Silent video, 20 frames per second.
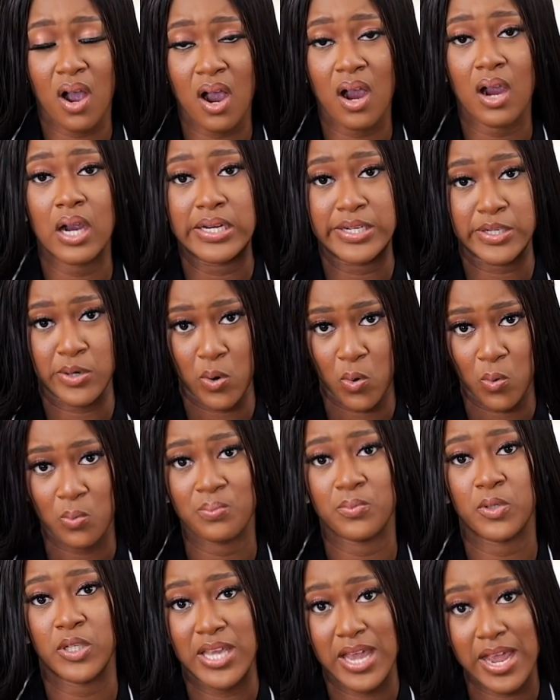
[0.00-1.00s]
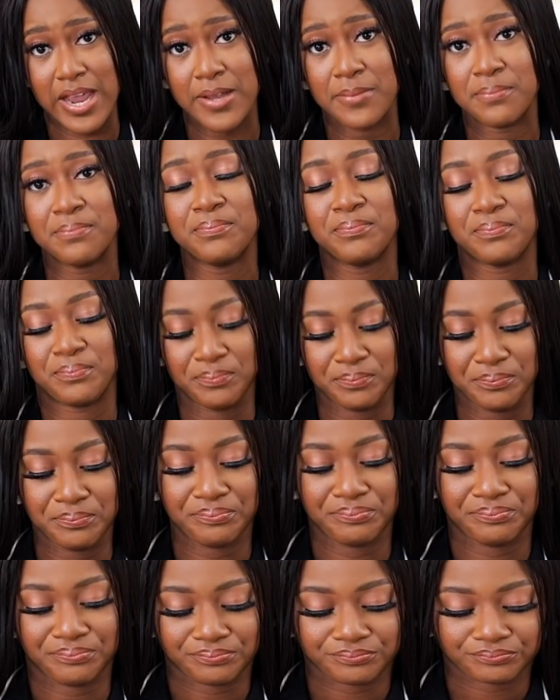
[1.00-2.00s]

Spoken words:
are at home, okay? The